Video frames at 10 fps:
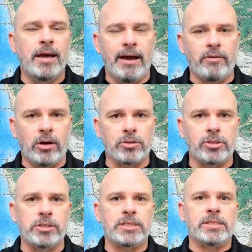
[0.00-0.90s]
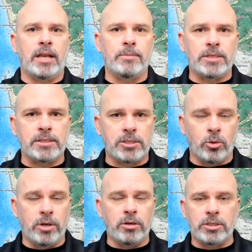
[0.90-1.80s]
have auto searches set up to, to
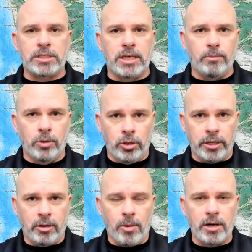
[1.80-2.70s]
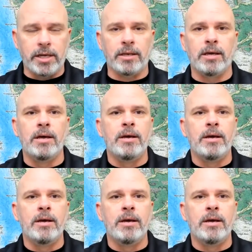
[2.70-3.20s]
where you can just keep learning your market